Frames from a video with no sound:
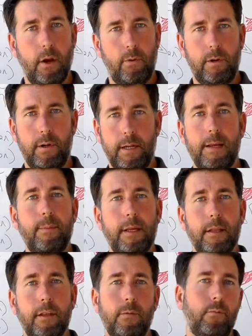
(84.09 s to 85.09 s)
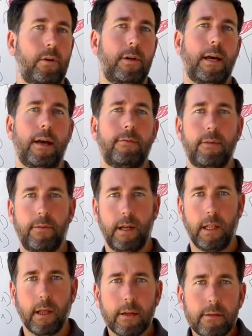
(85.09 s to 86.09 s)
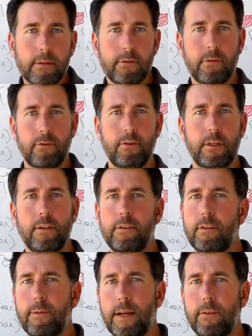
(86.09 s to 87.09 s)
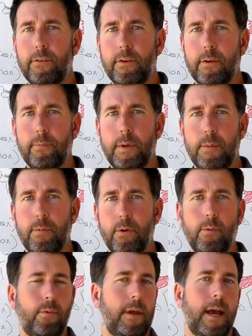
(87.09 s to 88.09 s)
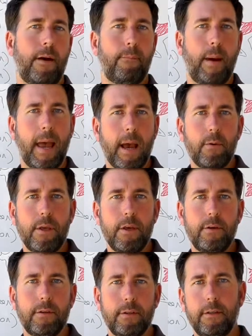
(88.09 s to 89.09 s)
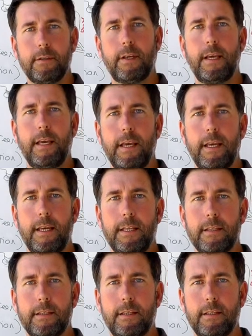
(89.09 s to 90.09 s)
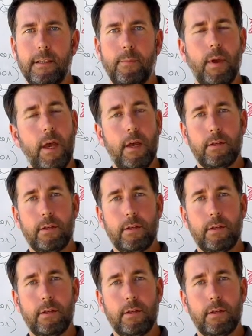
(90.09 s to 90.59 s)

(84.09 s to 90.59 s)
Will you limit them? Will you have different license restrictions around certain people? Will you have power users in the system?